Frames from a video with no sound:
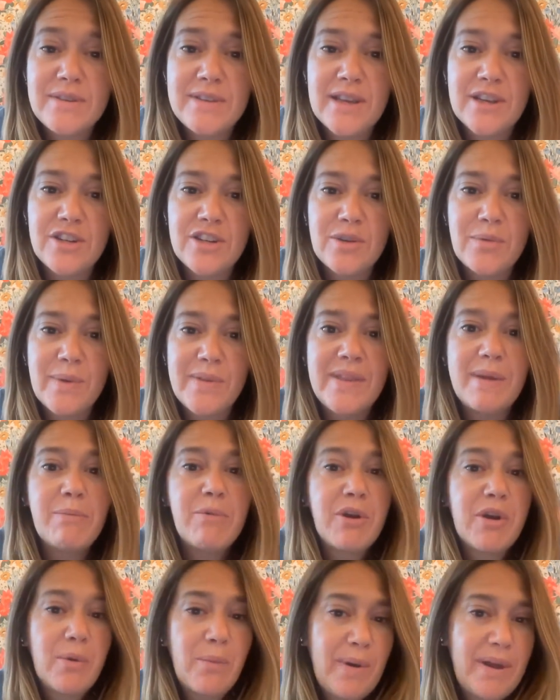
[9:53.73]
session when they
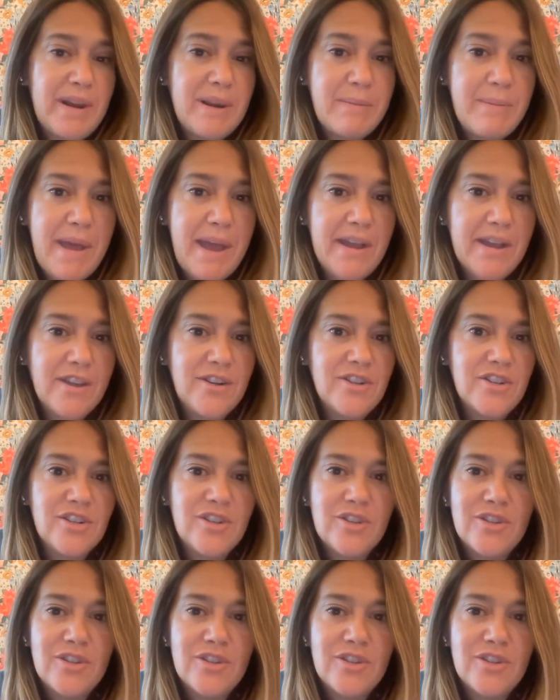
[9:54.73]
book a wedding package.